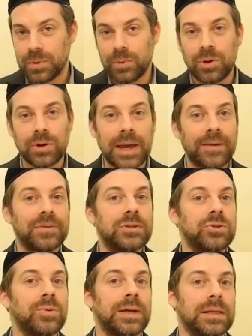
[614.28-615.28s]
We don't have
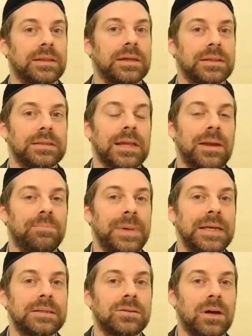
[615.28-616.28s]
to do anything. It's not
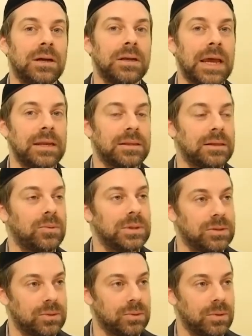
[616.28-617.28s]
based on anything
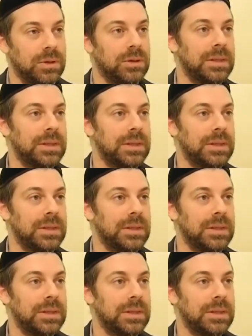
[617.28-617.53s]
we do.